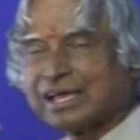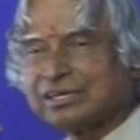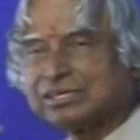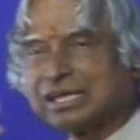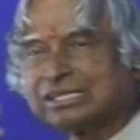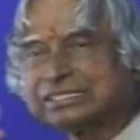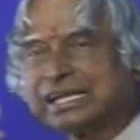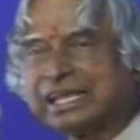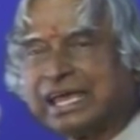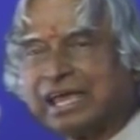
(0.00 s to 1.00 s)

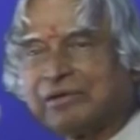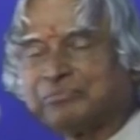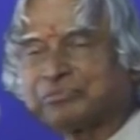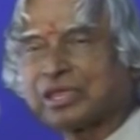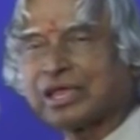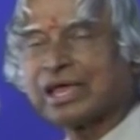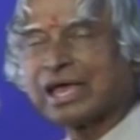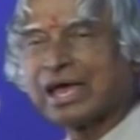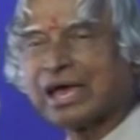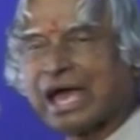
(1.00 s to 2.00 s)
yesterday
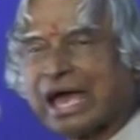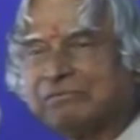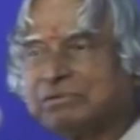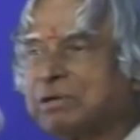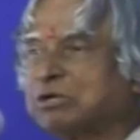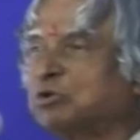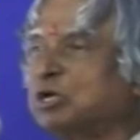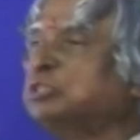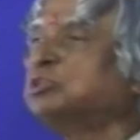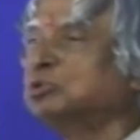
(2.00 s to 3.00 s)
we were going
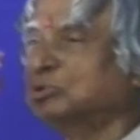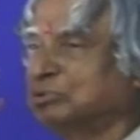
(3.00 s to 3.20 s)
through